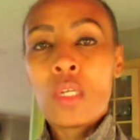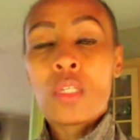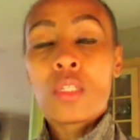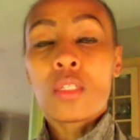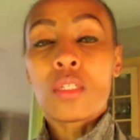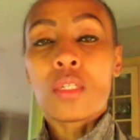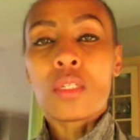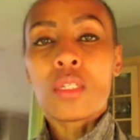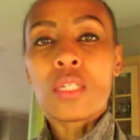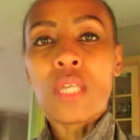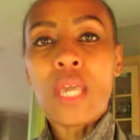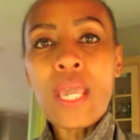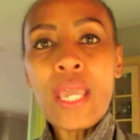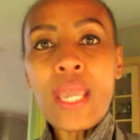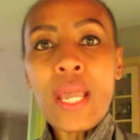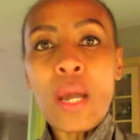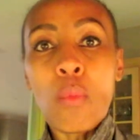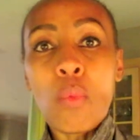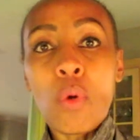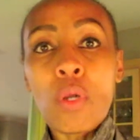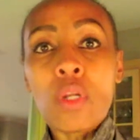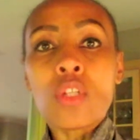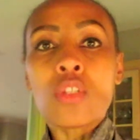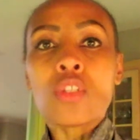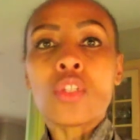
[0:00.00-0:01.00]
Today, I
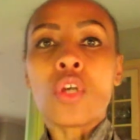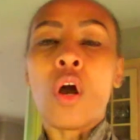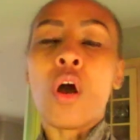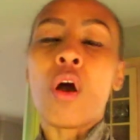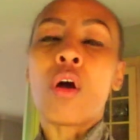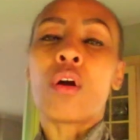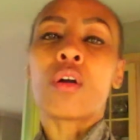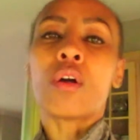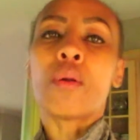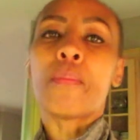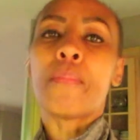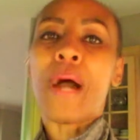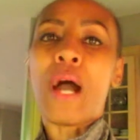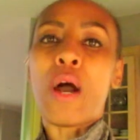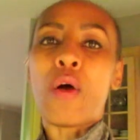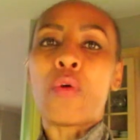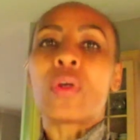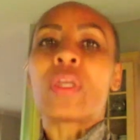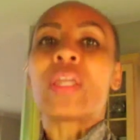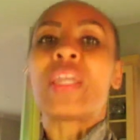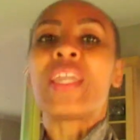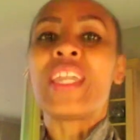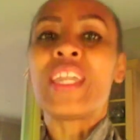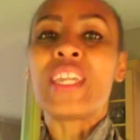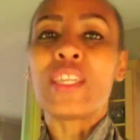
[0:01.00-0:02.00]
want to talk
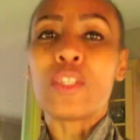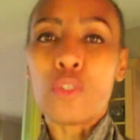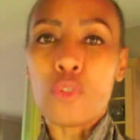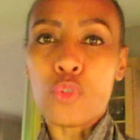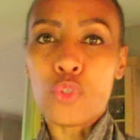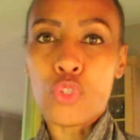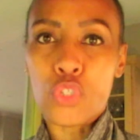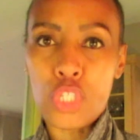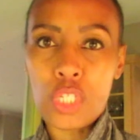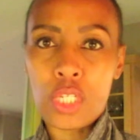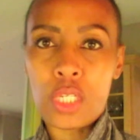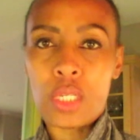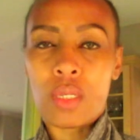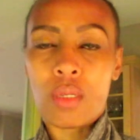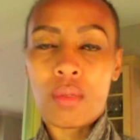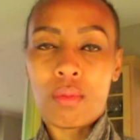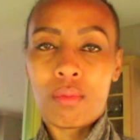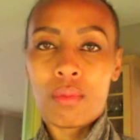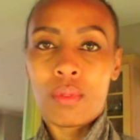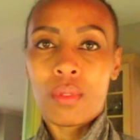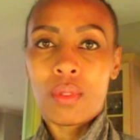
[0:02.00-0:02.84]
about energy.